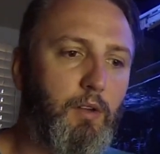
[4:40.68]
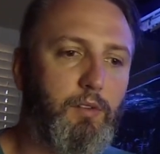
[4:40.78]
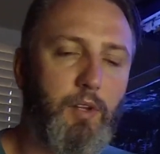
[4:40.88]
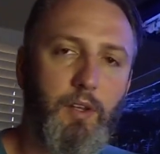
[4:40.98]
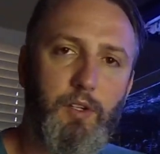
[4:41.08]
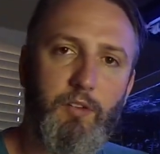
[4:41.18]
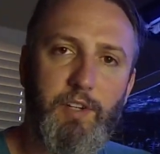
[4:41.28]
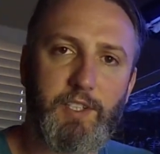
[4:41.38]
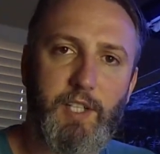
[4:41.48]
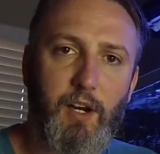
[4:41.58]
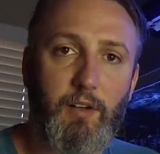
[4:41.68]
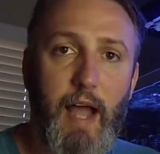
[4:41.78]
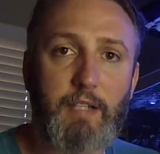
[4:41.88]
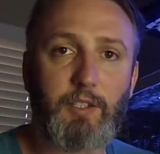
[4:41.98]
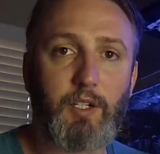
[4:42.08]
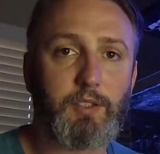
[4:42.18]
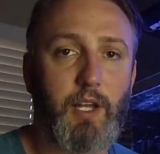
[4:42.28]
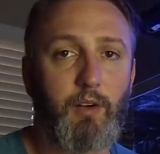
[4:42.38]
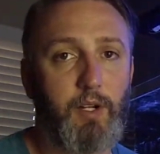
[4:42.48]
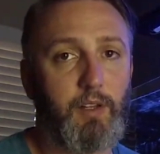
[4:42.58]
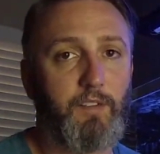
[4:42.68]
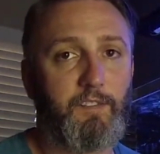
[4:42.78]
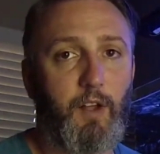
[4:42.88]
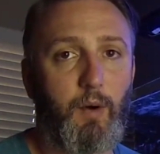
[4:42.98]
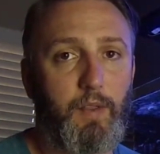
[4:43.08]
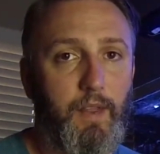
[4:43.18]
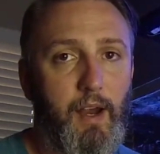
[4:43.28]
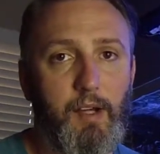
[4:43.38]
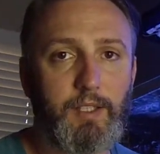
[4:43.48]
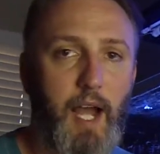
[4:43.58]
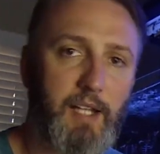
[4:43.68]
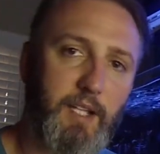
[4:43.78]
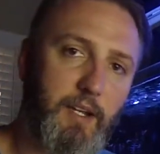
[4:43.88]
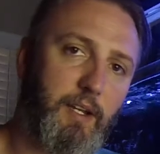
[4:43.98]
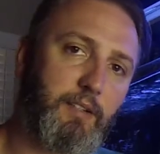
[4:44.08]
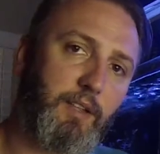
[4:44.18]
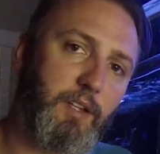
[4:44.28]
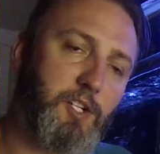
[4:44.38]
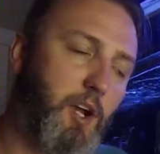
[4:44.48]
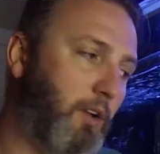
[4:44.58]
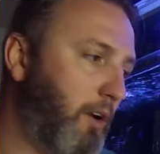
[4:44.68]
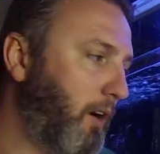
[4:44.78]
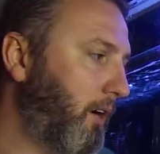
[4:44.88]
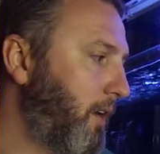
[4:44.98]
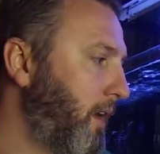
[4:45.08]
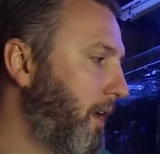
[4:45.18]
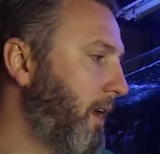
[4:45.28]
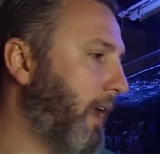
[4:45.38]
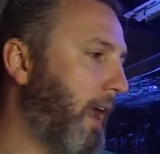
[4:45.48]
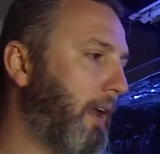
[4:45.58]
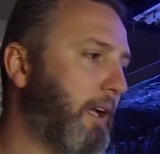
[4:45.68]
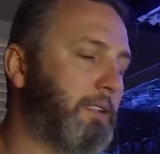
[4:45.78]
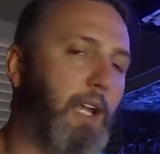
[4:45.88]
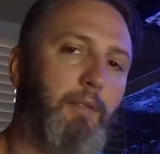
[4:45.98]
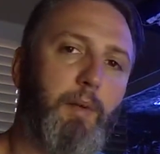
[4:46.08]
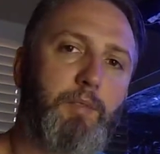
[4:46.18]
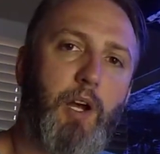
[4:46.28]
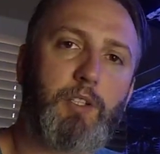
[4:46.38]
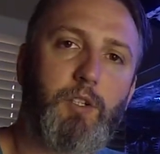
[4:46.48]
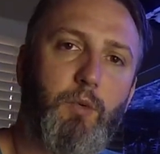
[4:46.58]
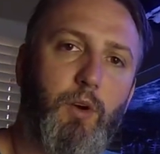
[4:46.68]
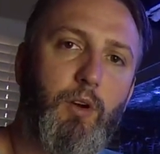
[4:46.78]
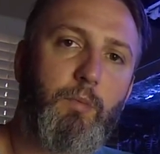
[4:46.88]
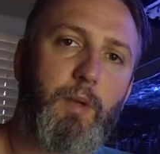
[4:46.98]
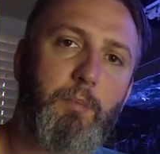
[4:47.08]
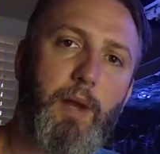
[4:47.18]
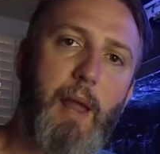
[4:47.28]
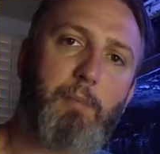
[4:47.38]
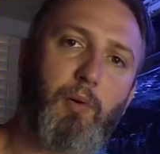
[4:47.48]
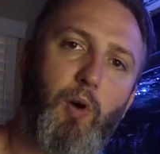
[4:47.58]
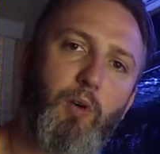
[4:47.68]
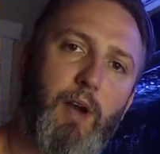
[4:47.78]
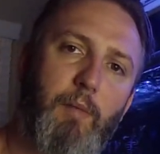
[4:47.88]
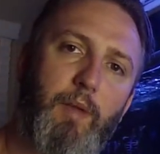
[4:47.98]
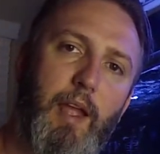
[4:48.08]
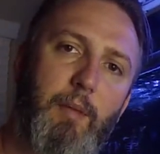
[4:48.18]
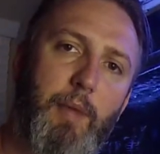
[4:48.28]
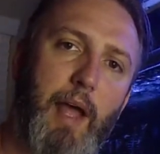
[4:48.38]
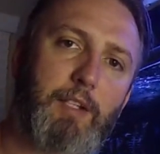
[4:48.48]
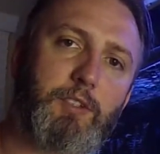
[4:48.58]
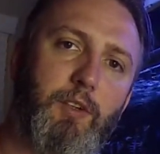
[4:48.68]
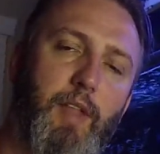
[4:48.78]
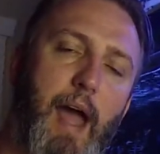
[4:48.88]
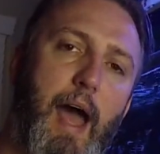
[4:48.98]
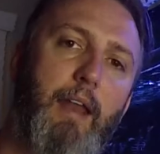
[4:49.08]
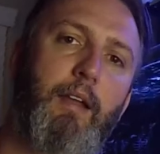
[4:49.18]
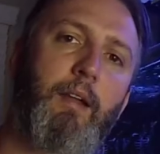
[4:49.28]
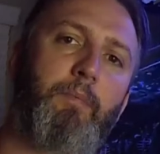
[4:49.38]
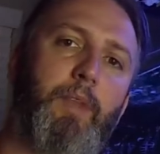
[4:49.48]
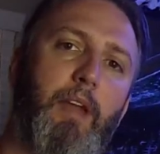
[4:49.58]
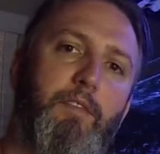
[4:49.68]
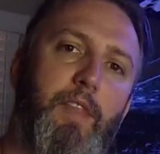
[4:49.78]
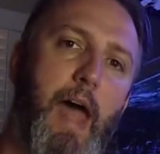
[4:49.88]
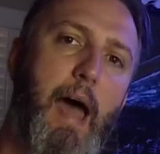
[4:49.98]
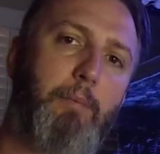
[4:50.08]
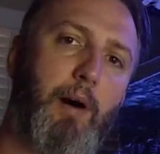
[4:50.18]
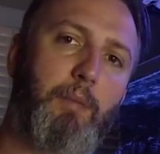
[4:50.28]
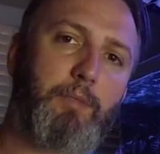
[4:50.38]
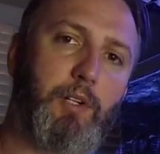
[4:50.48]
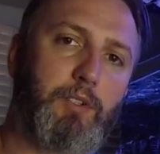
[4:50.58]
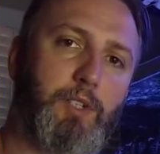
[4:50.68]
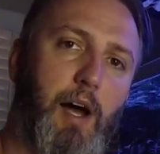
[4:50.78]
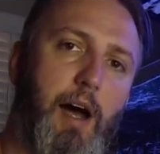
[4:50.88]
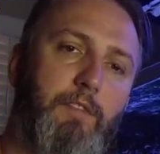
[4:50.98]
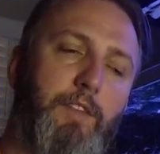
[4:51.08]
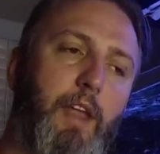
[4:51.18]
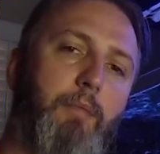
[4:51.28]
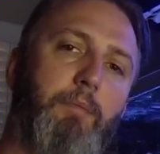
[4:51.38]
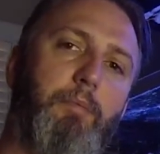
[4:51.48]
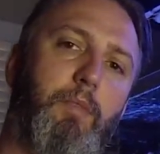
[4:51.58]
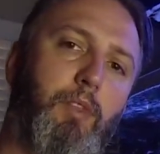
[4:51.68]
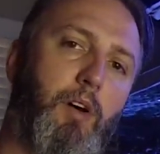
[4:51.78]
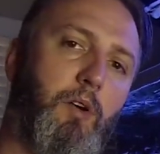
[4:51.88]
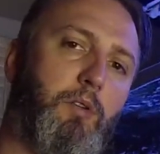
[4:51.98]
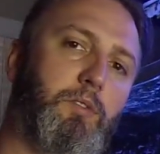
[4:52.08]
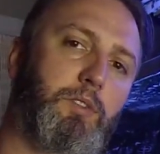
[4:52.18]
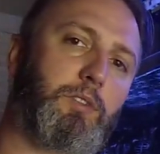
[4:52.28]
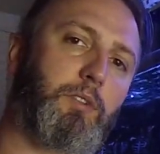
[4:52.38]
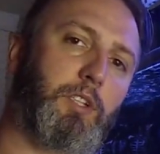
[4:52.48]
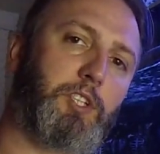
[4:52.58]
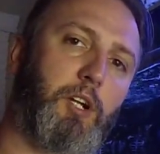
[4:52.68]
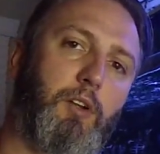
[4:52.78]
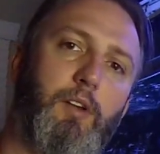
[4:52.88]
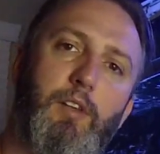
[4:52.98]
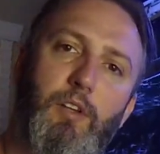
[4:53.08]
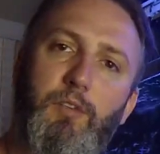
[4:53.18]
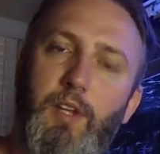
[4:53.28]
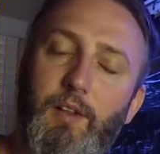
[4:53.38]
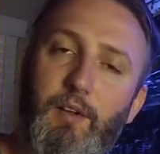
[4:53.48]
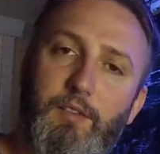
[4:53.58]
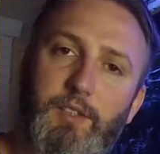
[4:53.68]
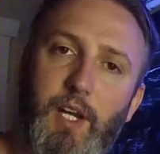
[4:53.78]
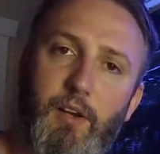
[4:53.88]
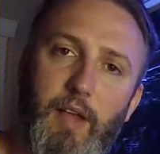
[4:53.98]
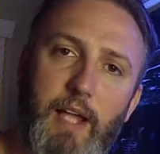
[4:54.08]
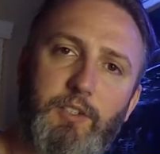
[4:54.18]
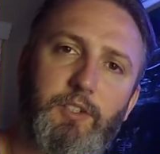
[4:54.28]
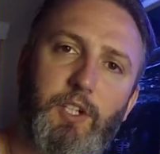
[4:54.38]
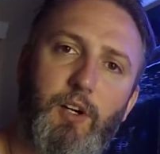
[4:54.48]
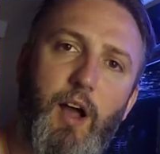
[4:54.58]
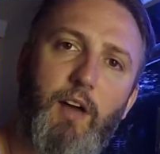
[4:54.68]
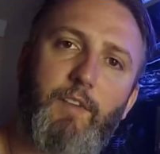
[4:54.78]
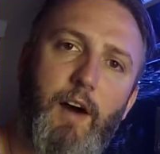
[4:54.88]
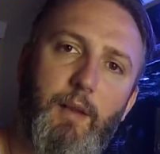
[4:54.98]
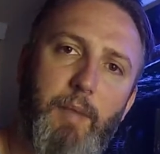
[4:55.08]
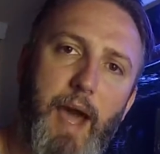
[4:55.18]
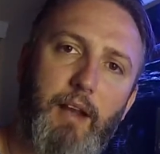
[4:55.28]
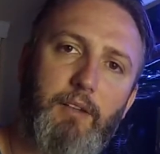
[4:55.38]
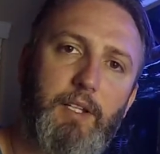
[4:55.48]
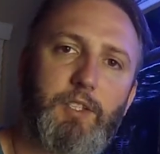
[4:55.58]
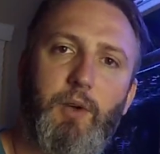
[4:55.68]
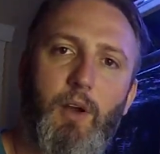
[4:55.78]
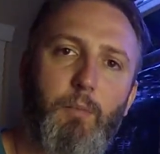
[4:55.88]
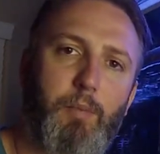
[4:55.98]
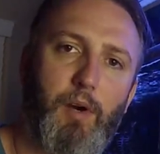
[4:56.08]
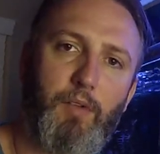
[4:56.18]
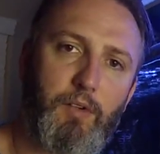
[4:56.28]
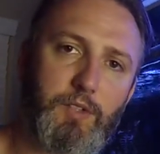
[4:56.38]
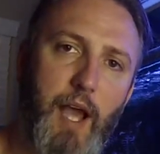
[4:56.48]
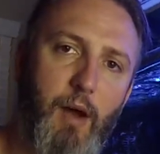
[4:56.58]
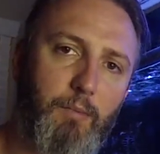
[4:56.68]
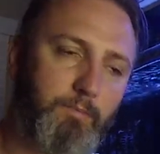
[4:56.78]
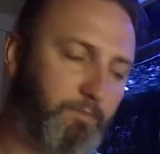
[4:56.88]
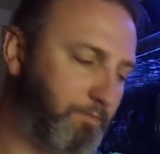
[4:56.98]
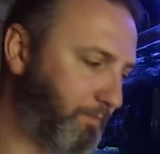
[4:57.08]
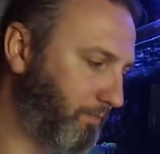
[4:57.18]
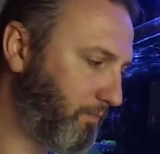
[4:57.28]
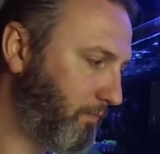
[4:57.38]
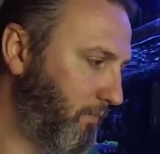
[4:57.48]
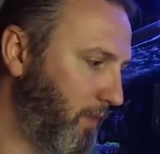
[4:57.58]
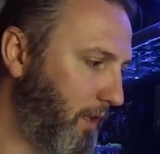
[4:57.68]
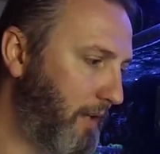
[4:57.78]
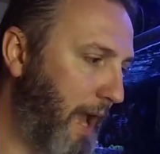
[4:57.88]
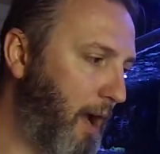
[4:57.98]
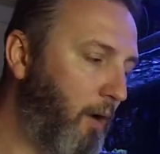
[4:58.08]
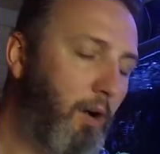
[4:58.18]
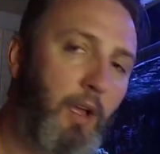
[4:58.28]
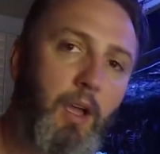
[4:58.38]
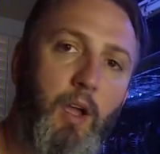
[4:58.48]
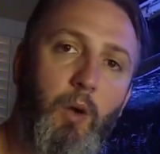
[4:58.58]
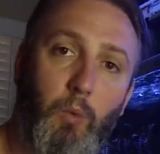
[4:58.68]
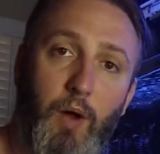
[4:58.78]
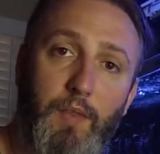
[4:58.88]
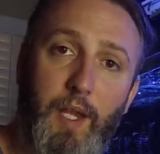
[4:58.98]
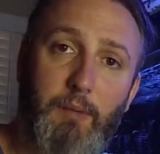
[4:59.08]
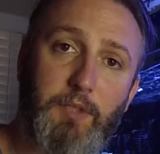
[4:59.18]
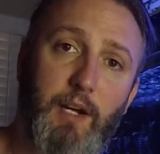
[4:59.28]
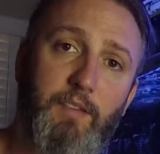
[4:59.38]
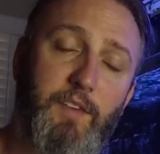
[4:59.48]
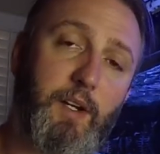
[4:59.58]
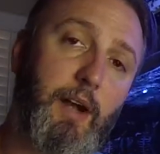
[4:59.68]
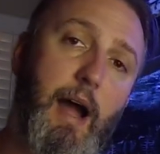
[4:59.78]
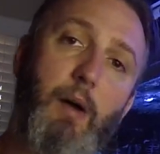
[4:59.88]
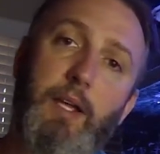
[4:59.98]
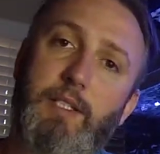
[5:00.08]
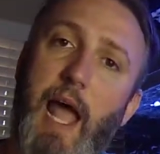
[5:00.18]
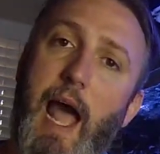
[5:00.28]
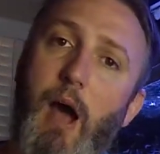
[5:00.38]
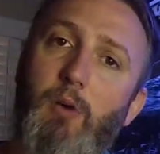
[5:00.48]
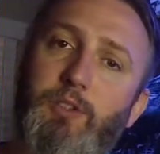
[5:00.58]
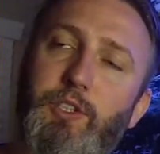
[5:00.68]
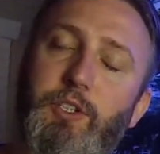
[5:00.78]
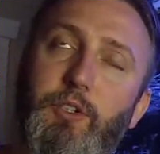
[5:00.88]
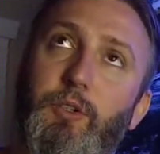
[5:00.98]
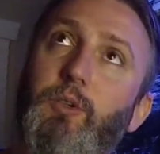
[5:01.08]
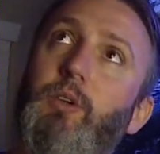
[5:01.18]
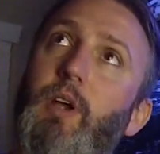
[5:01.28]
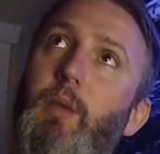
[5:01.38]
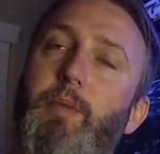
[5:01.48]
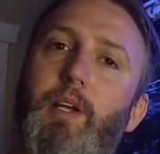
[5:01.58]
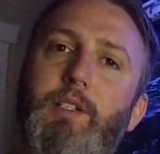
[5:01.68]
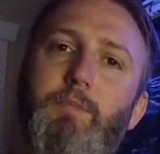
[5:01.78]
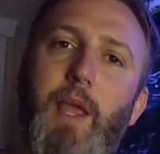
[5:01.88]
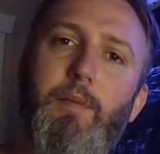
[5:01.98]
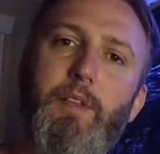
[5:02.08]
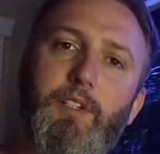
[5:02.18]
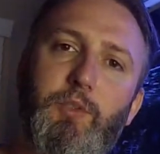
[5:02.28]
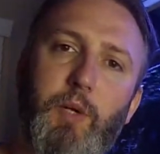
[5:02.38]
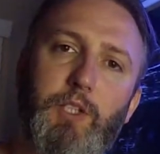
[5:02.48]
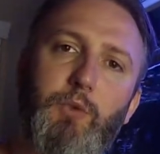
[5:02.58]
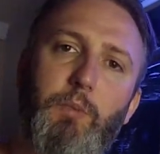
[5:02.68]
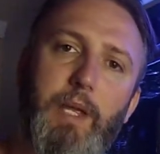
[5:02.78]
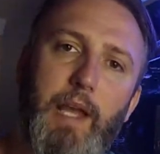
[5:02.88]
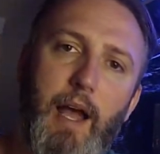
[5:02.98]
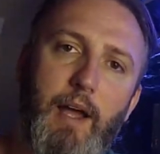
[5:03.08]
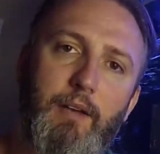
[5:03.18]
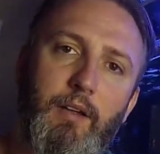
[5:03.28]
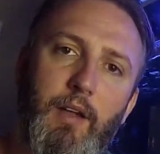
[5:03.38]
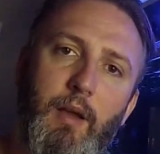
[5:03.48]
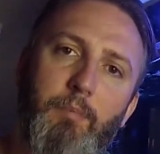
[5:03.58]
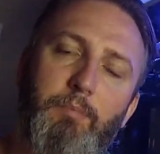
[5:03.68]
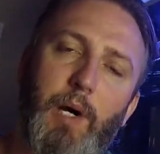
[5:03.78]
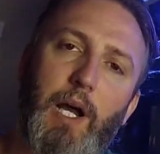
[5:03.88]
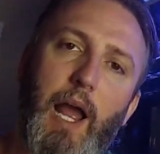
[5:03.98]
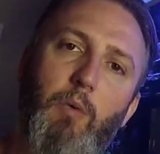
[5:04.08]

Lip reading: to the UV sterilizer, because I don't need the flow in there as high as I need it to the chiller, and I saved up tons of room. But I programmed the Apex so that if that pump turns off, then the chiller and the UV sterilizer turn off automatically, so I don't burn those out. Now, one thing I'm trying to figure out is how to, because maybe the switch will be on, but I